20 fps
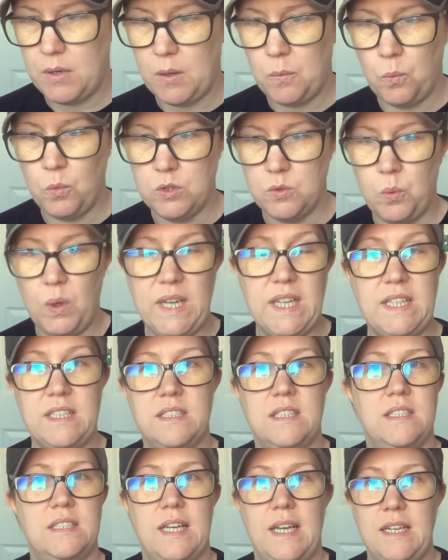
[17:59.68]
was willing
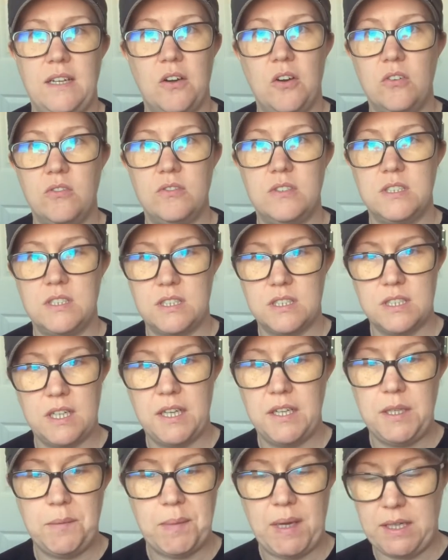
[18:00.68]
to take offers because I
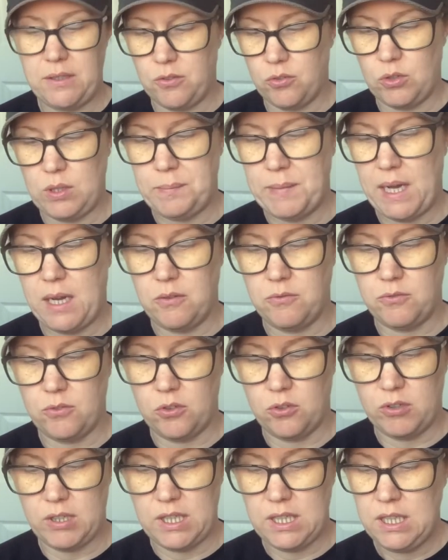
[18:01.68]
only paid £3
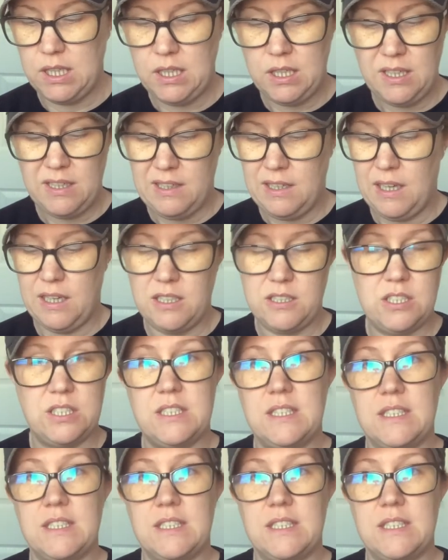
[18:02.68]
for it, and I just